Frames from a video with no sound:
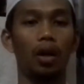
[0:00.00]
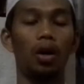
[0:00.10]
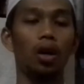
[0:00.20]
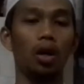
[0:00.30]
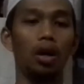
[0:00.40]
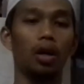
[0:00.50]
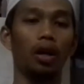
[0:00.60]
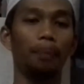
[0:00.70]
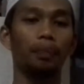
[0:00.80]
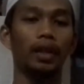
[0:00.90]
or
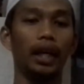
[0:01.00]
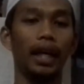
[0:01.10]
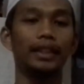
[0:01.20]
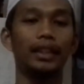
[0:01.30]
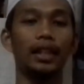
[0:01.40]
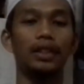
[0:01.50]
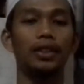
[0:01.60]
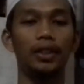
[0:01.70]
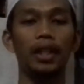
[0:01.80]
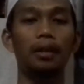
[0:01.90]
as a
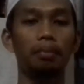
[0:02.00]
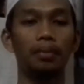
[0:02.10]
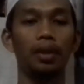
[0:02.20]
ship